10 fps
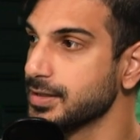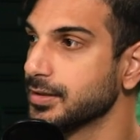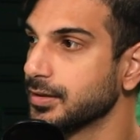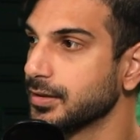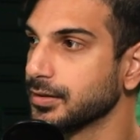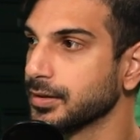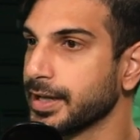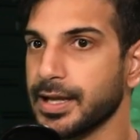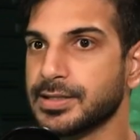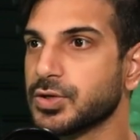Stupid. It's crazy.
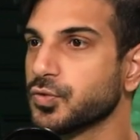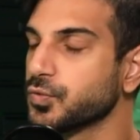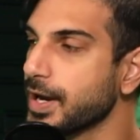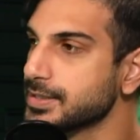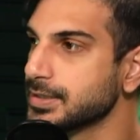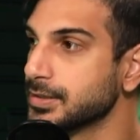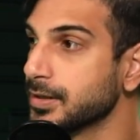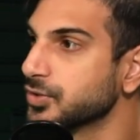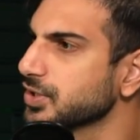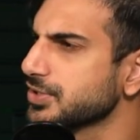Like, it's crazy
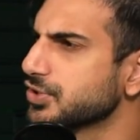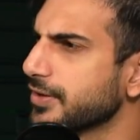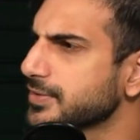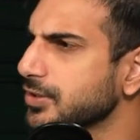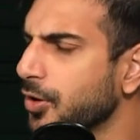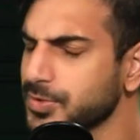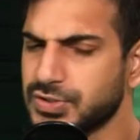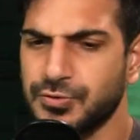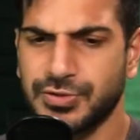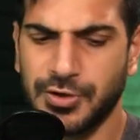good. Justin Jefferson,
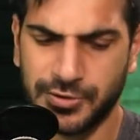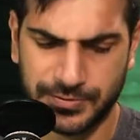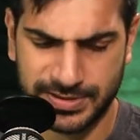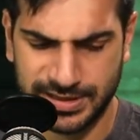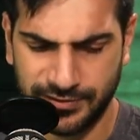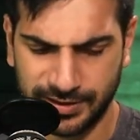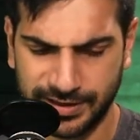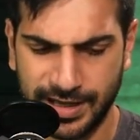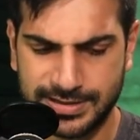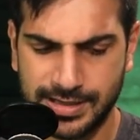almost two hundred yards receiving.
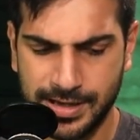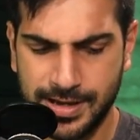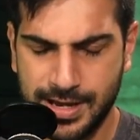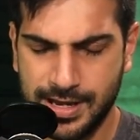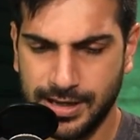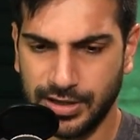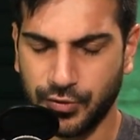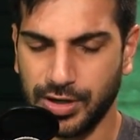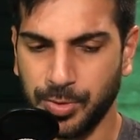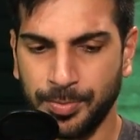Like, that's
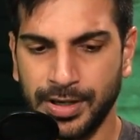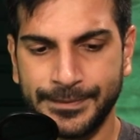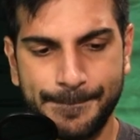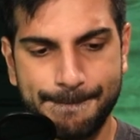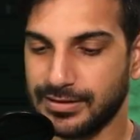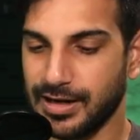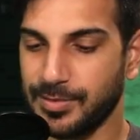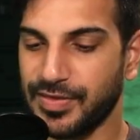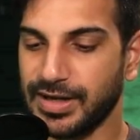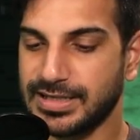incredible. But talking
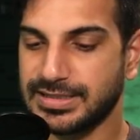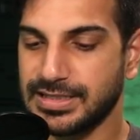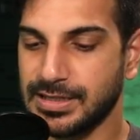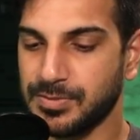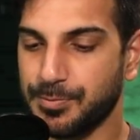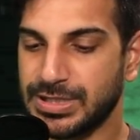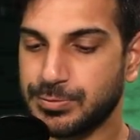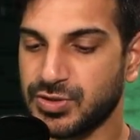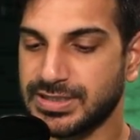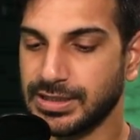about the next team, the
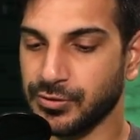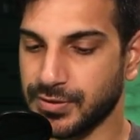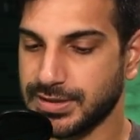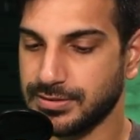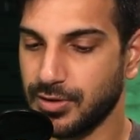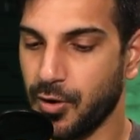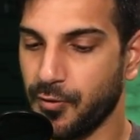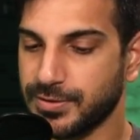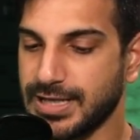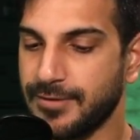Pittsburgh Steelers.
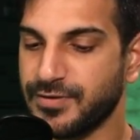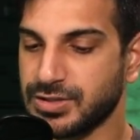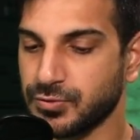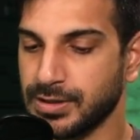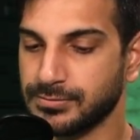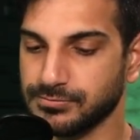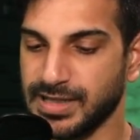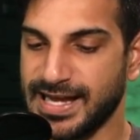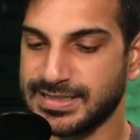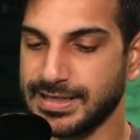Overtime victory,
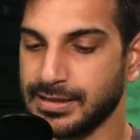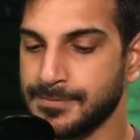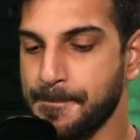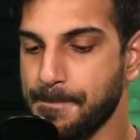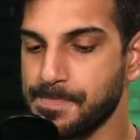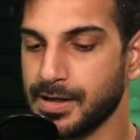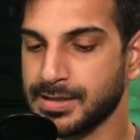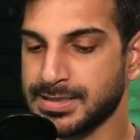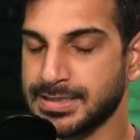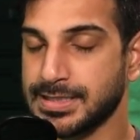last second,
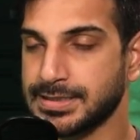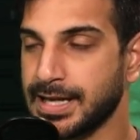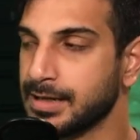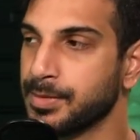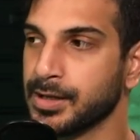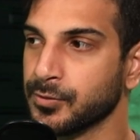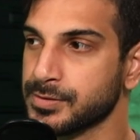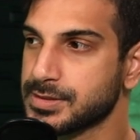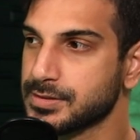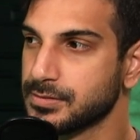against the Cincinnati
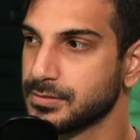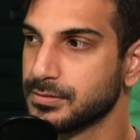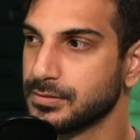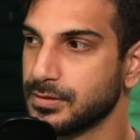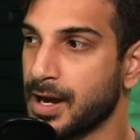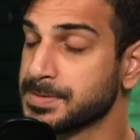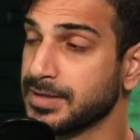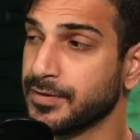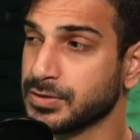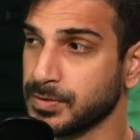Bengals.
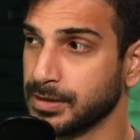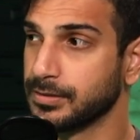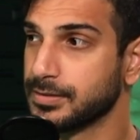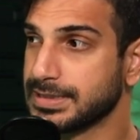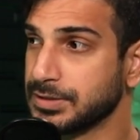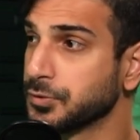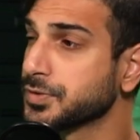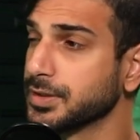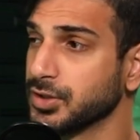Upset victory. Steelers, yeah.